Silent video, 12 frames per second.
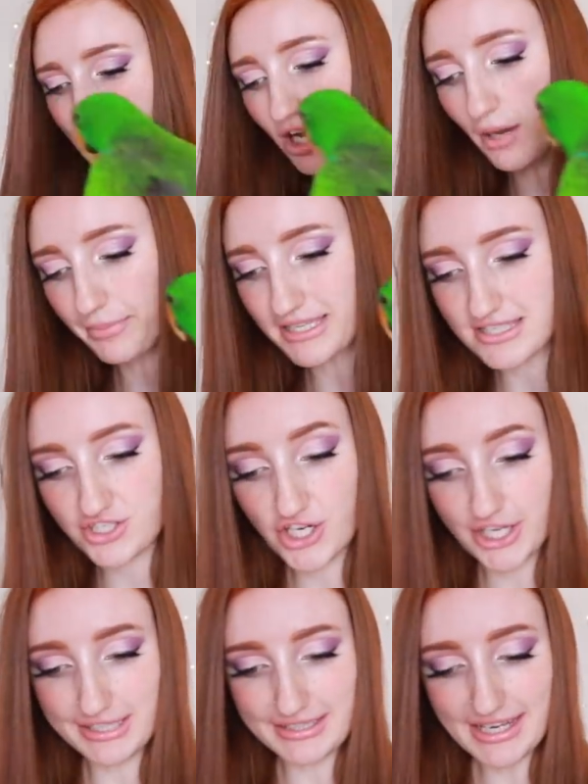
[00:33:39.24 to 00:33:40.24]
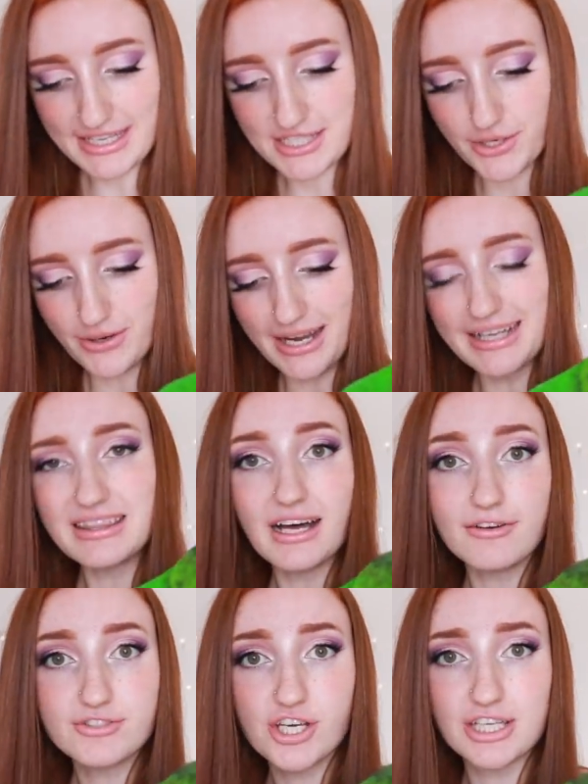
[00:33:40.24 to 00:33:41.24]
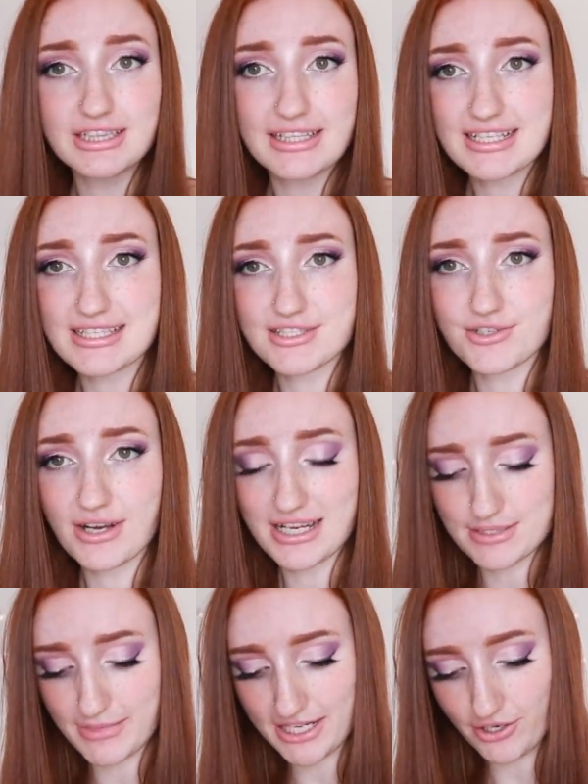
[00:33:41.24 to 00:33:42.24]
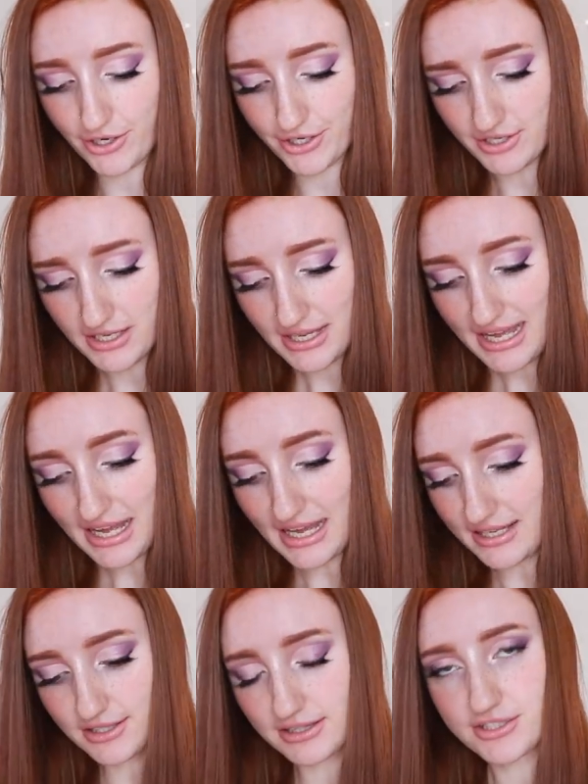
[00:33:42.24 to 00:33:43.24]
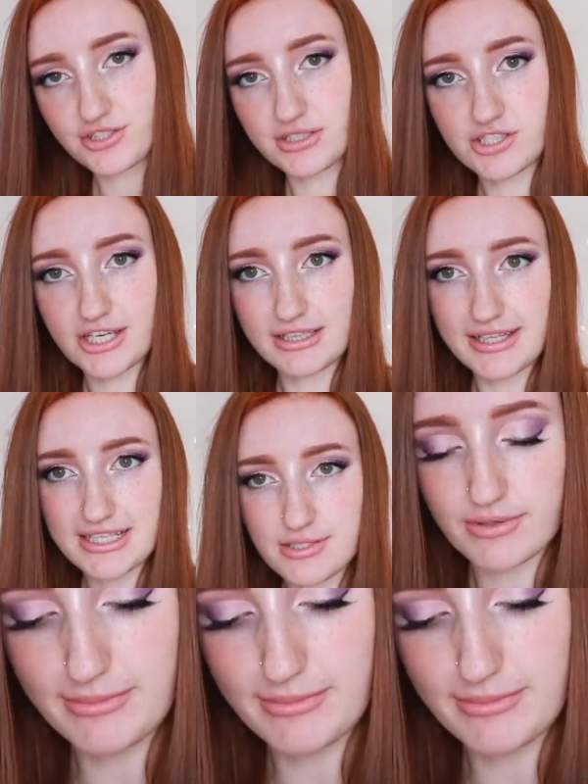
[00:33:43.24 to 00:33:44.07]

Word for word: top is a turtleneck, so I love turtlenecks, as you guys might know. Literally, turtlenecks